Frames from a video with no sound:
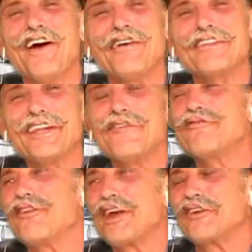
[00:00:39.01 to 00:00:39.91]
No, it's
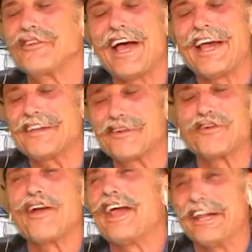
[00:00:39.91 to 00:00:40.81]
live free or die
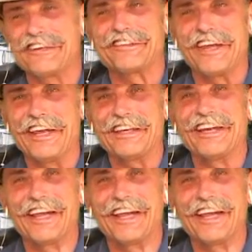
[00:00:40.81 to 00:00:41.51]
is a granite state.